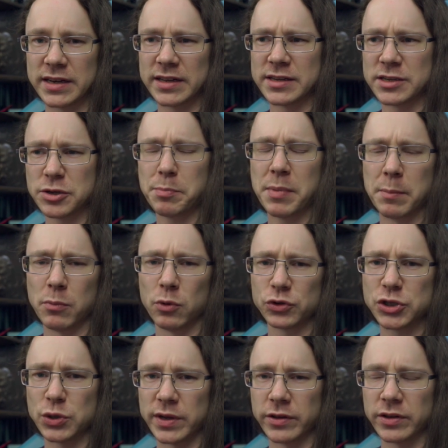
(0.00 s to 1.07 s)
there's a bit more
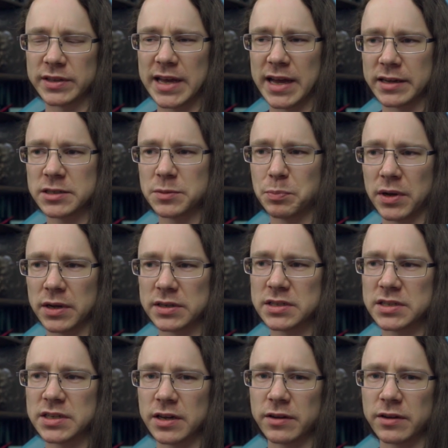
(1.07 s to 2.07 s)
to it than that, but